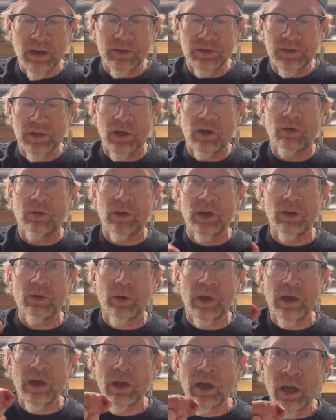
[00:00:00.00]
so anyway,
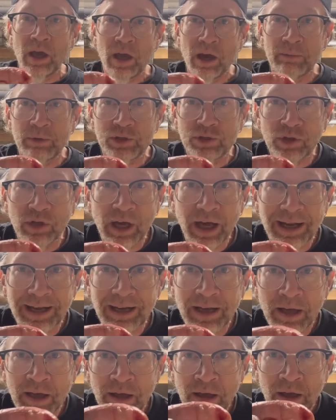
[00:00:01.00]
I'm gonna show you how to
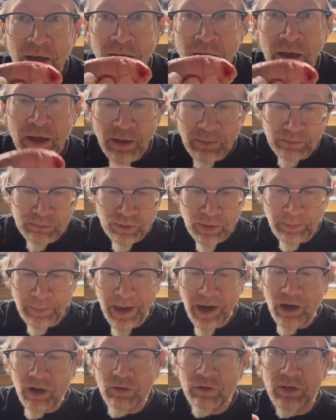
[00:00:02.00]

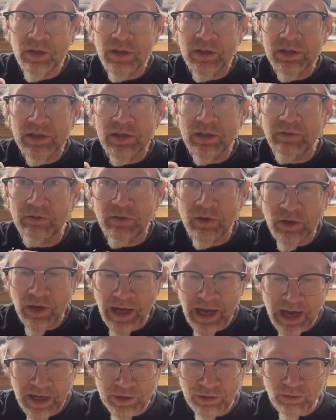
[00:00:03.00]
prepare these for
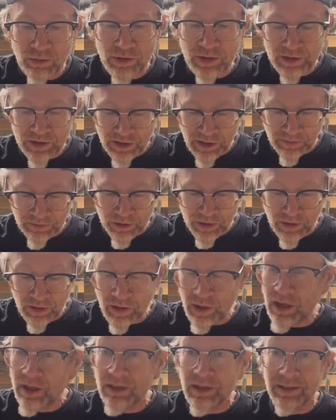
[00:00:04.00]
actual consumption.
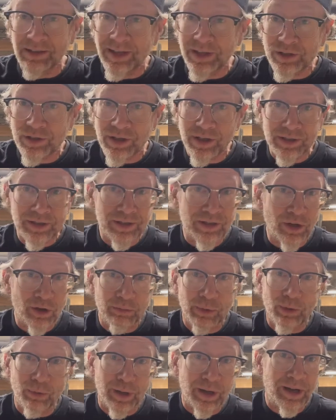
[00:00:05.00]
They're delicious, don't
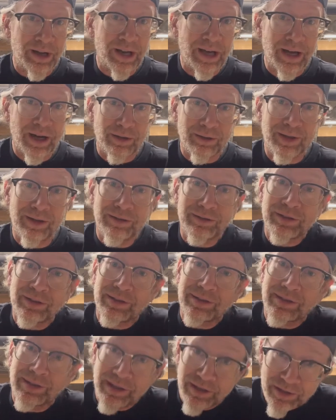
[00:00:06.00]
be weirded out. They're
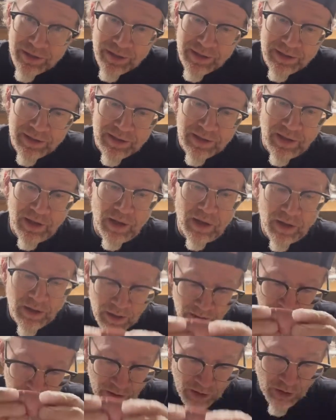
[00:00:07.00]
delicious,
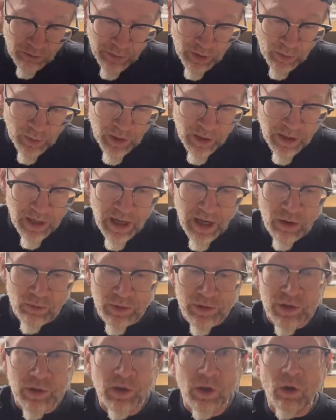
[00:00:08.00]
don't be weirded out. We
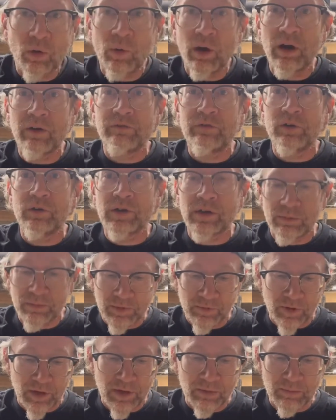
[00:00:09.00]
should know where our food comes
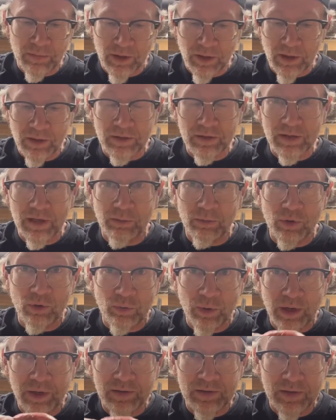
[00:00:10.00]
from and some of the
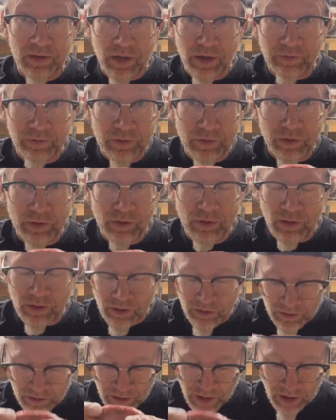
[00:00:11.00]
weird stuff too.
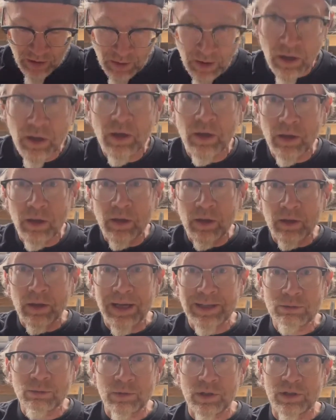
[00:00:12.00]
So
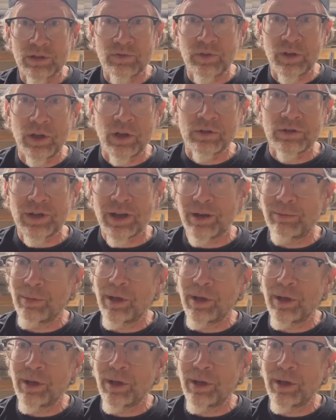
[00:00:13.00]
that's what this video is gonna be